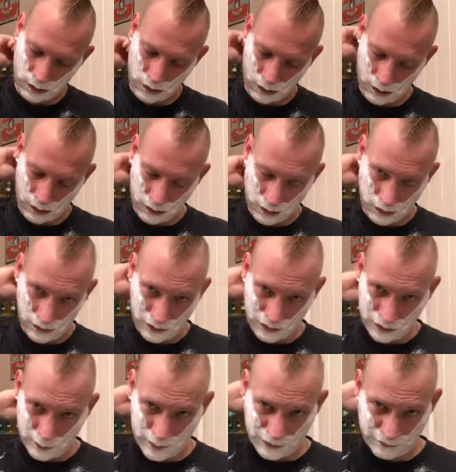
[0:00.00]
And just do this
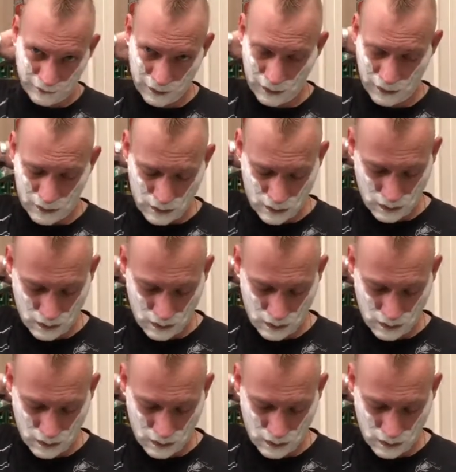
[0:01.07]
all by feel.